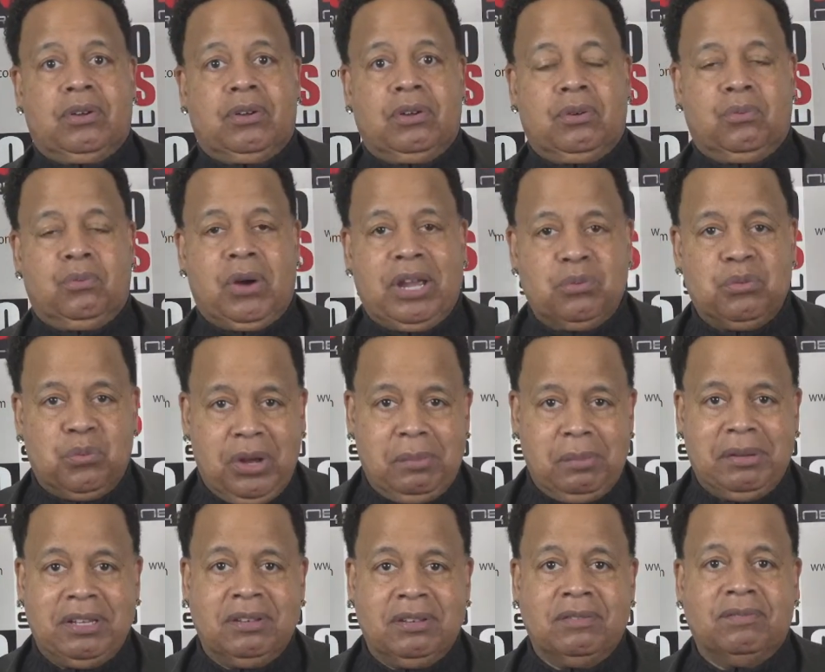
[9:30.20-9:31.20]
white
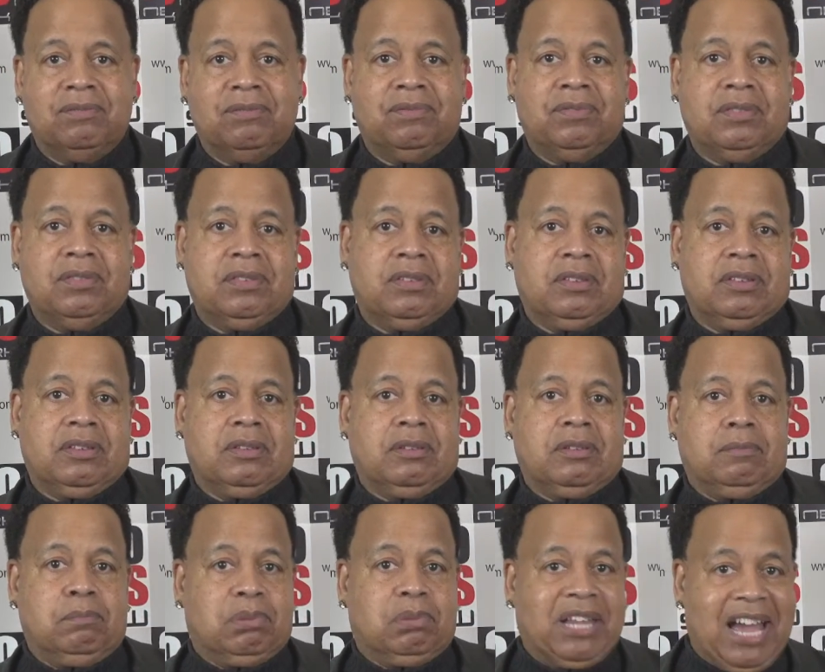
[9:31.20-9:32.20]
women,
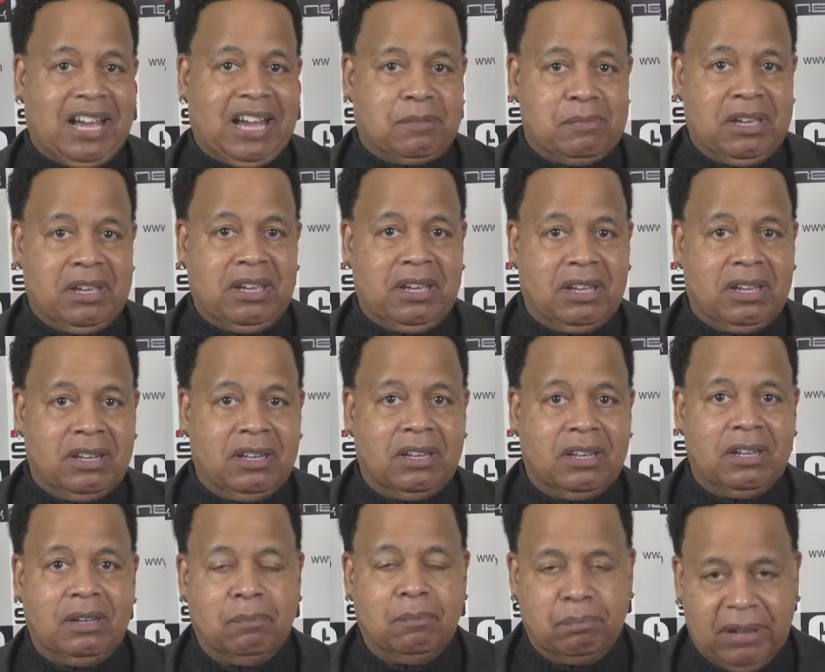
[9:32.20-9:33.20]
black men,
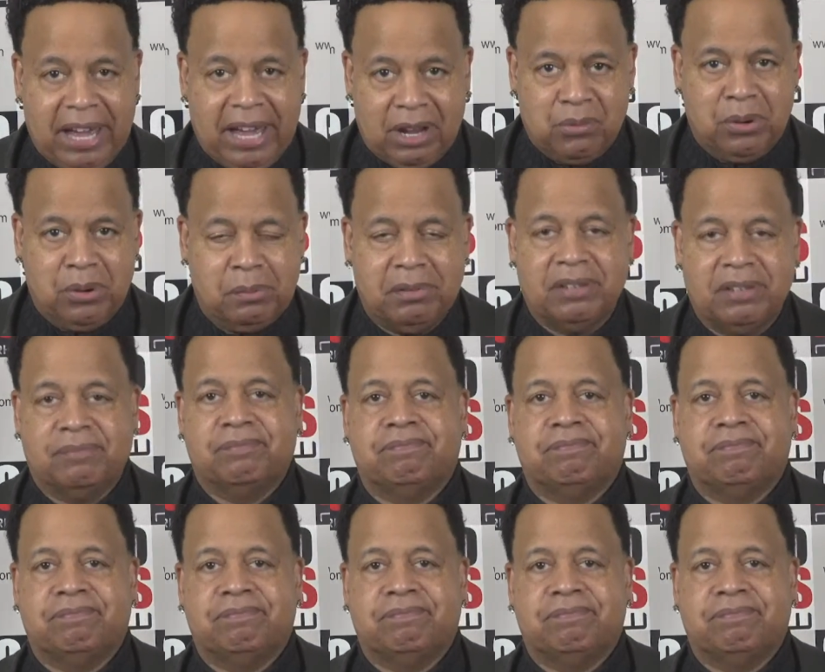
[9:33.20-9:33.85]
black women.